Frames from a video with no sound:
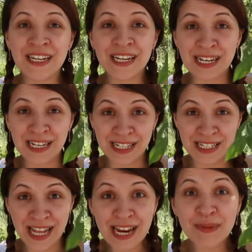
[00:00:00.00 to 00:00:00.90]
boss
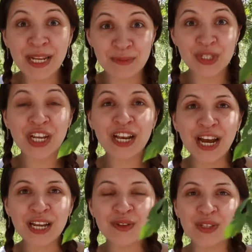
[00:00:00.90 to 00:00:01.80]
went to
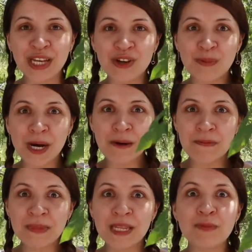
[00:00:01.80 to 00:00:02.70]
Rachel
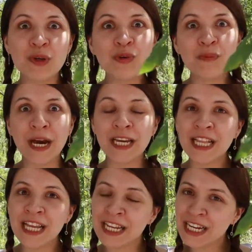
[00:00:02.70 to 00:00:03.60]
and
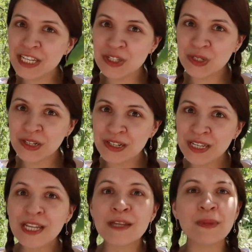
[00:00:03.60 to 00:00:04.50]
he told her
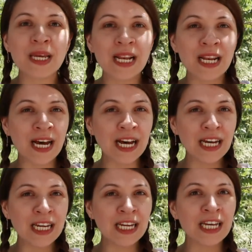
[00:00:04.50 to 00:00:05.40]
I want
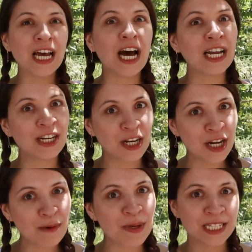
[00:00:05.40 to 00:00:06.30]
you to spend more
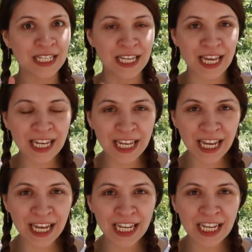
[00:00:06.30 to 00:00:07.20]
time with Dayuma.
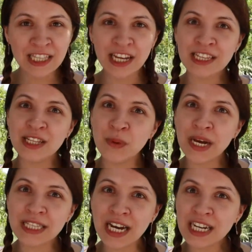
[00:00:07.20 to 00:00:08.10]
i give you more
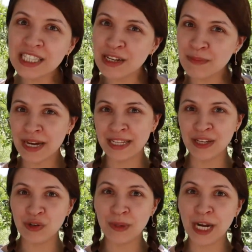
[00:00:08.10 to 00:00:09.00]
time to spend with
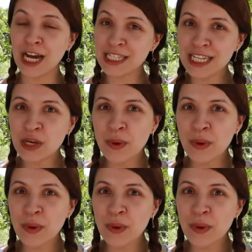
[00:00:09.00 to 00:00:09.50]
her.